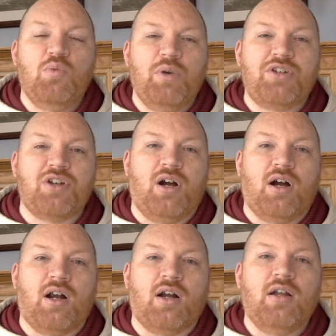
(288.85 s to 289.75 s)
which
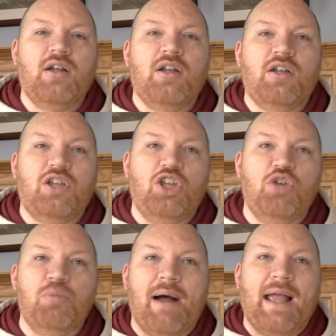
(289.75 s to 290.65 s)
are
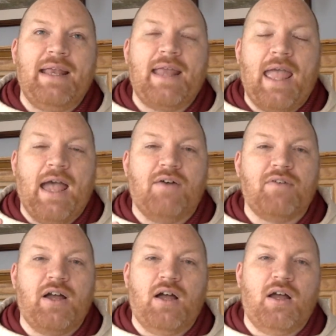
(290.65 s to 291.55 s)
you might have
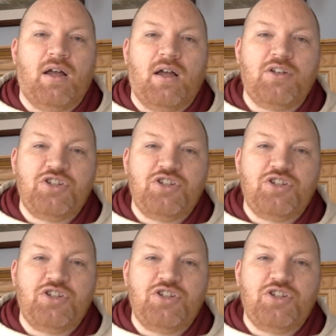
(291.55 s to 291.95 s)
uh,